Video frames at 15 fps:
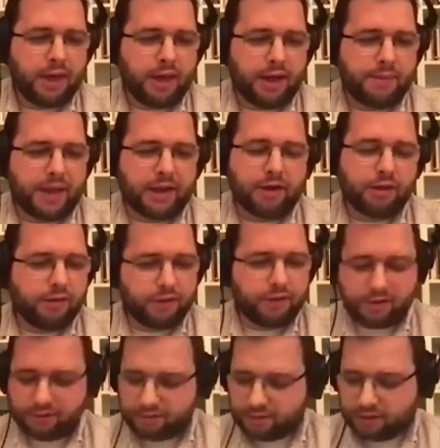Um, and I'll
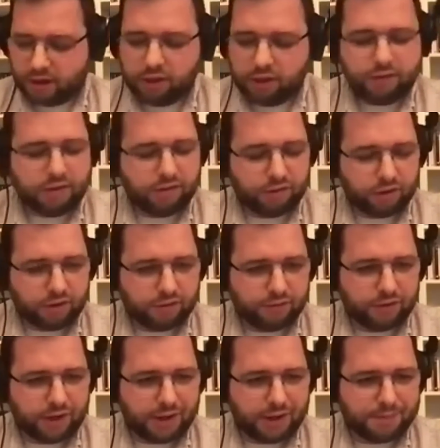even, I'll even sort of
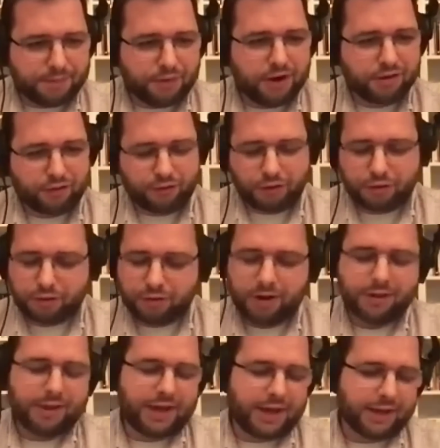uh, press further
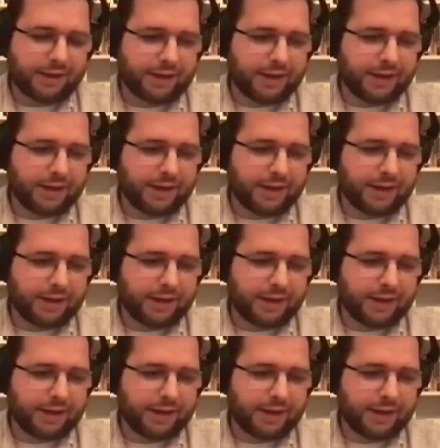on that.